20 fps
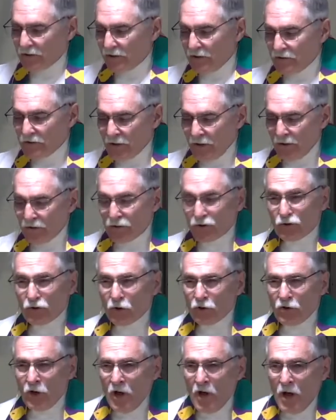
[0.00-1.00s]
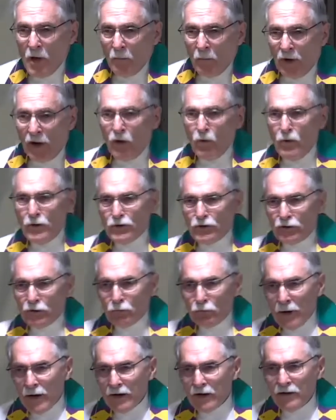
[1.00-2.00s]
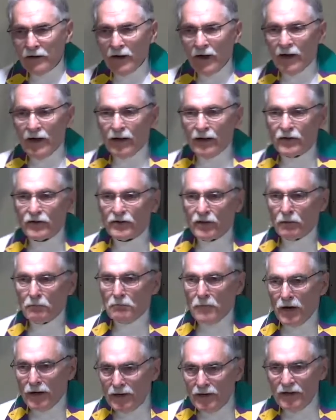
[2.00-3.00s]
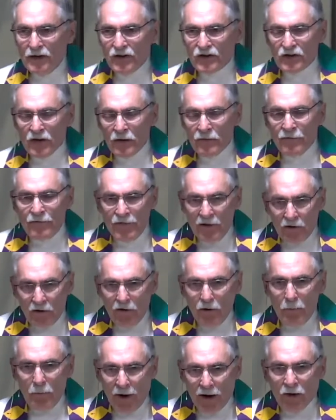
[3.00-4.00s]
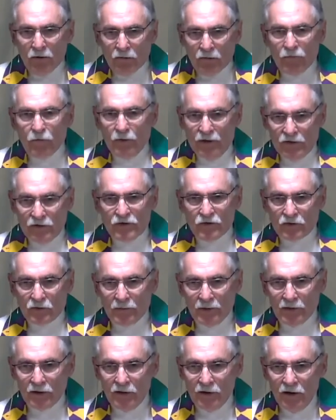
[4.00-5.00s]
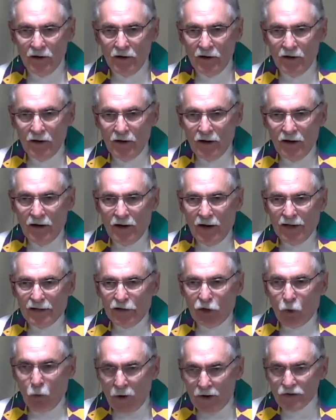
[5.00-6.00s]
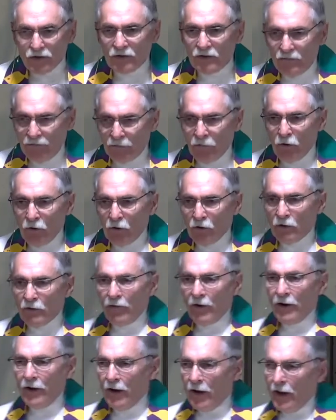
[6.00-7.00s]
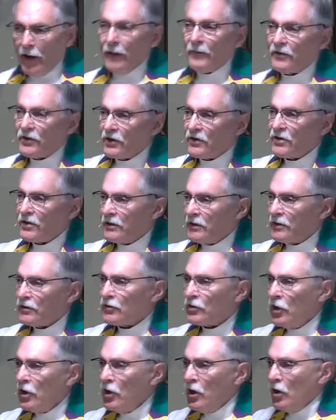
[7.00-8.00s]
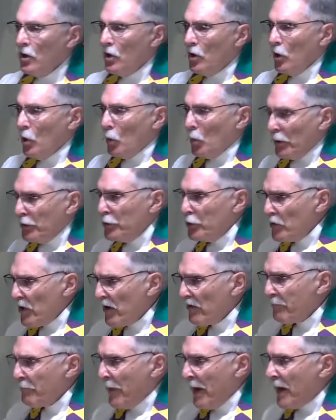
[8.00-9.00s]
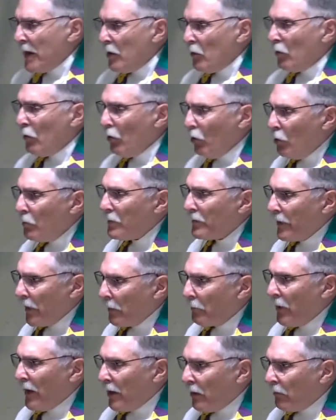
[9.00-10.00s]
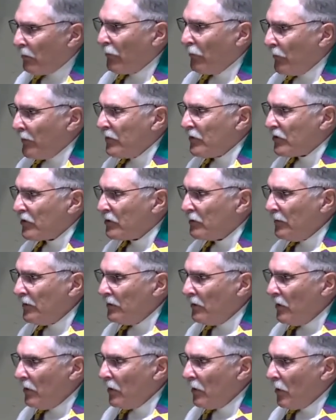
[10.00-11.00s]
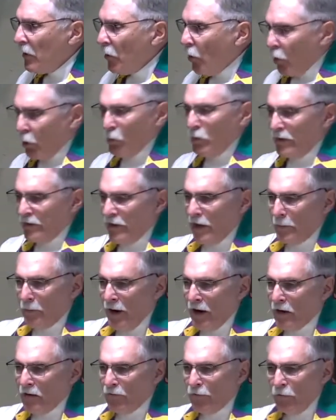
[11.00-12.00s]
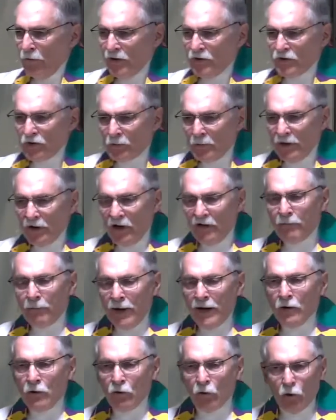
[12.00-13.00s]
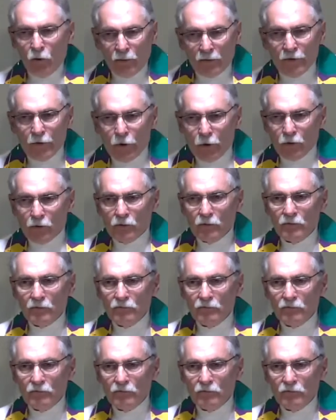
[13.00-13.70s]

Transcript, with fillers: St. John's Church, but I want you to recognize that money is a very powerful instrument. And the question for all of our lives is this Will you have power over that powerful instrument, or will that powerful instrument have power over you?